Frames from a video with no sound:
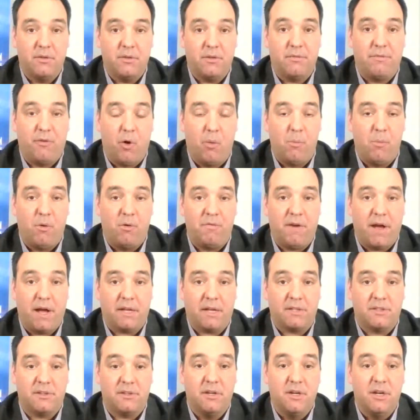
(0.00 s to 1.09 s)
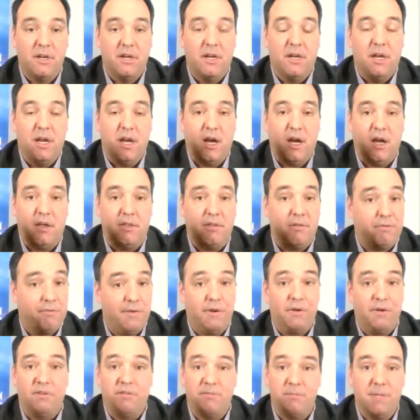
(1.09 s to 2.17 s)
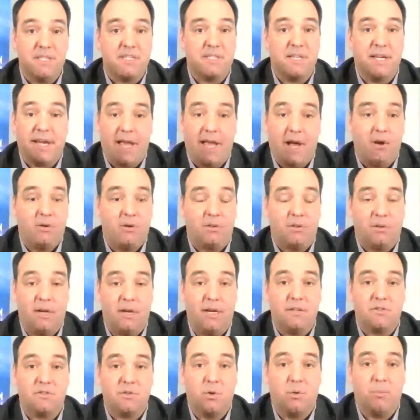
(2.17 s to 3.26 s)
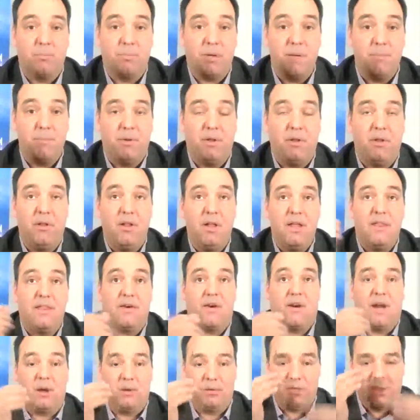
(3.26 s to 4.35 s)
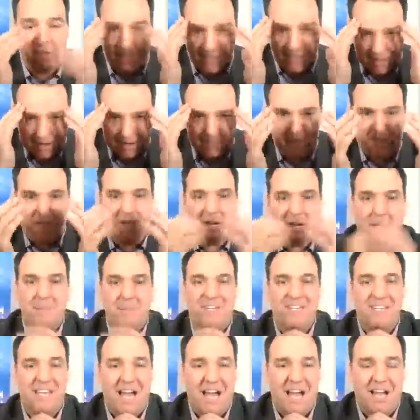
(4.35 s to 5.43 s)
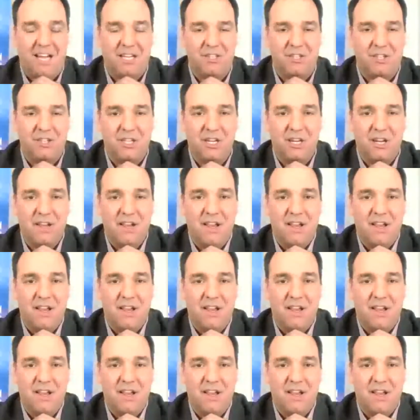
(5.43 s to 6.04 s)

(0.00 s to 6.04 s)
The FOMO factor, the fear of missing out, right? So people, they're now thinking, oh my God, I'm in cash.